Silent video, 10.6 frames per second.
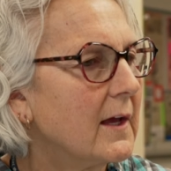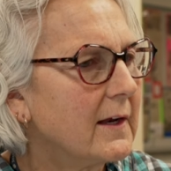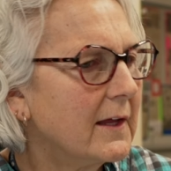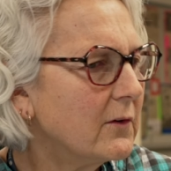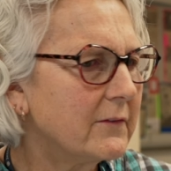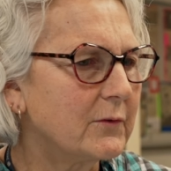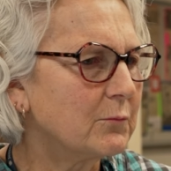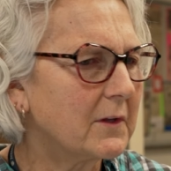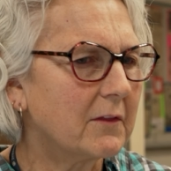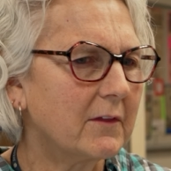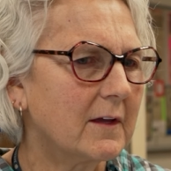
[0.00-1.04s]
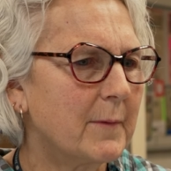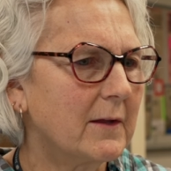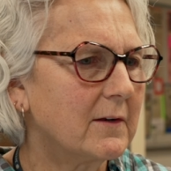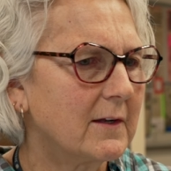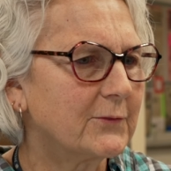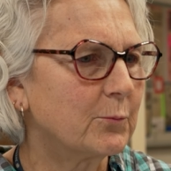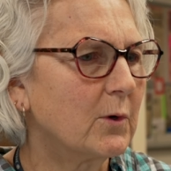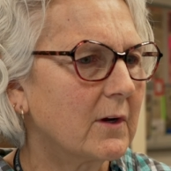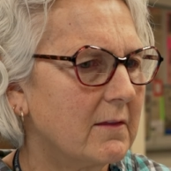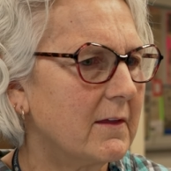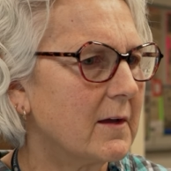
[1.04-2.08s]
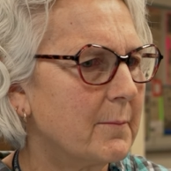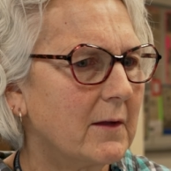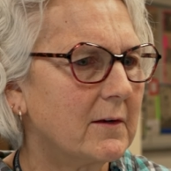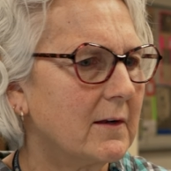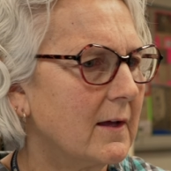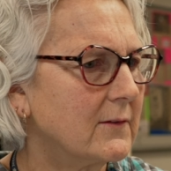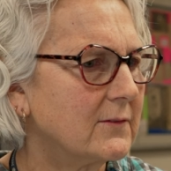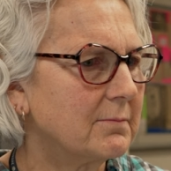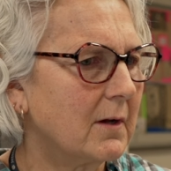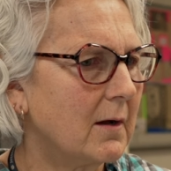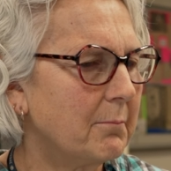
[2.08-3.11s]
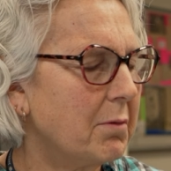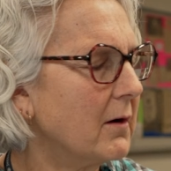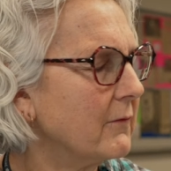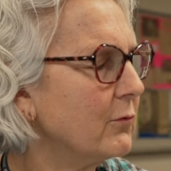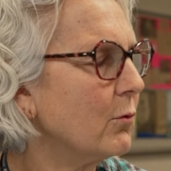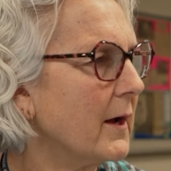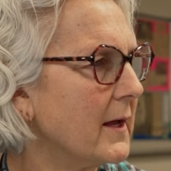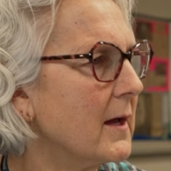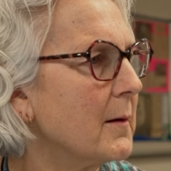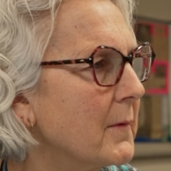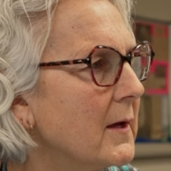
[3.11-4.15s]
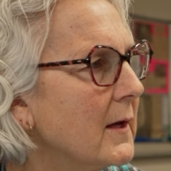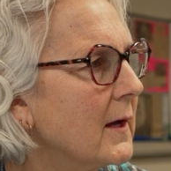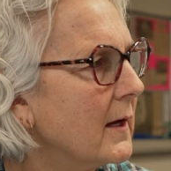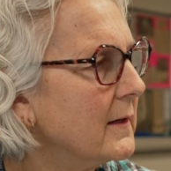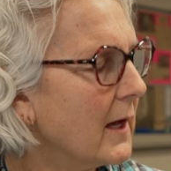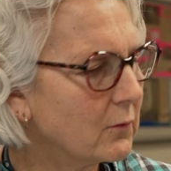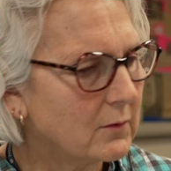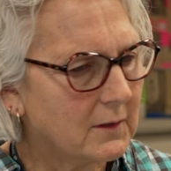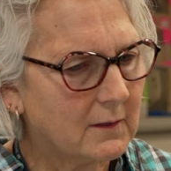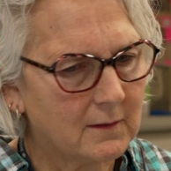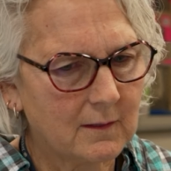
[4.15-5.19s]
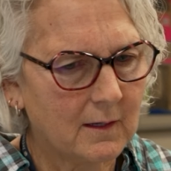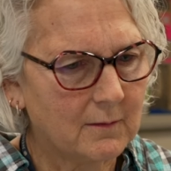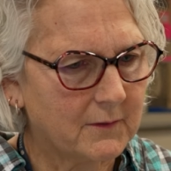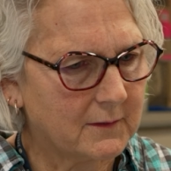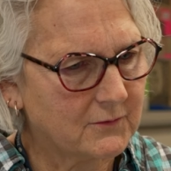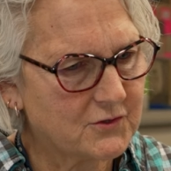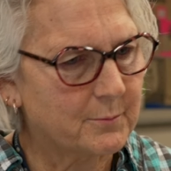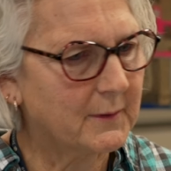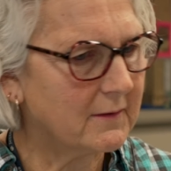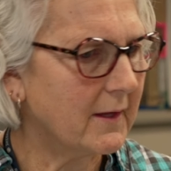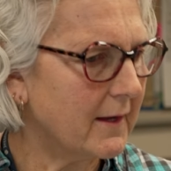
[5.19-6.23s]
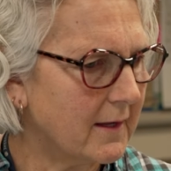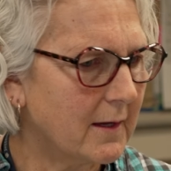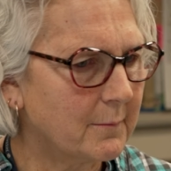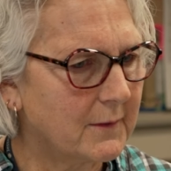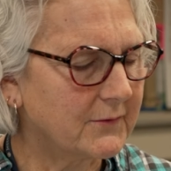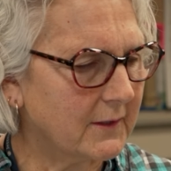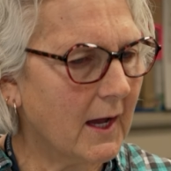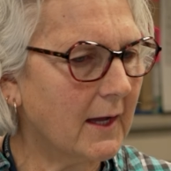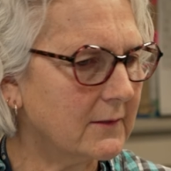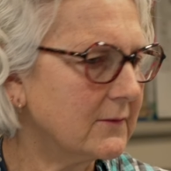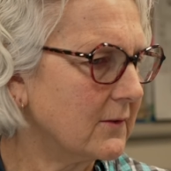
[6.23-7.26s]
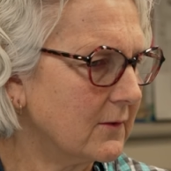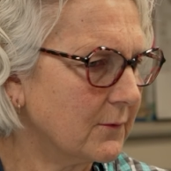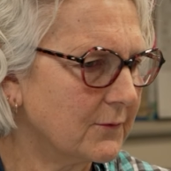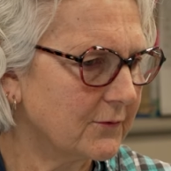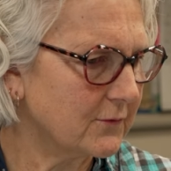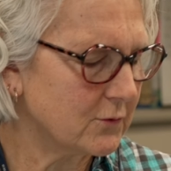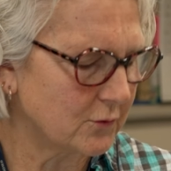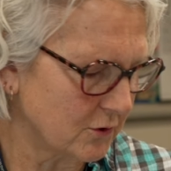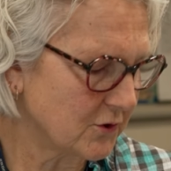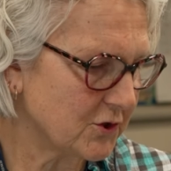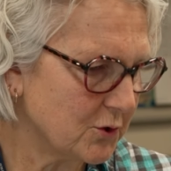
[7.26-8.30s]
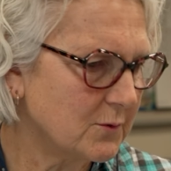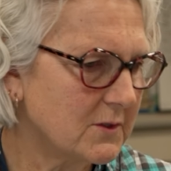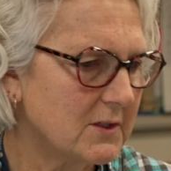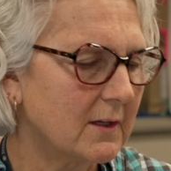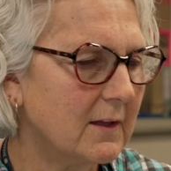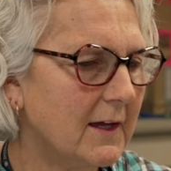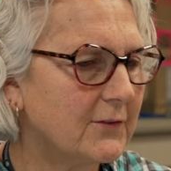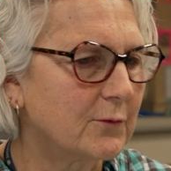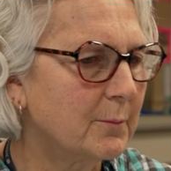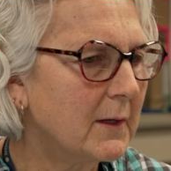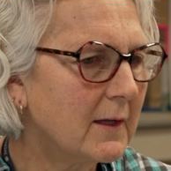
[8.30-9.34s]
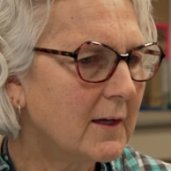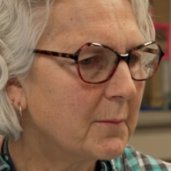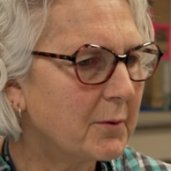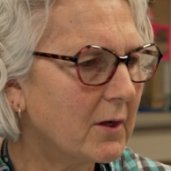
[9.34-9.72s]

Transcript: And I don't even really think about it as work. I think about it as a part of who I am. Mm -hmm. Not only uh, the instrument that I am as a guide to, to, to, students in the classroom, but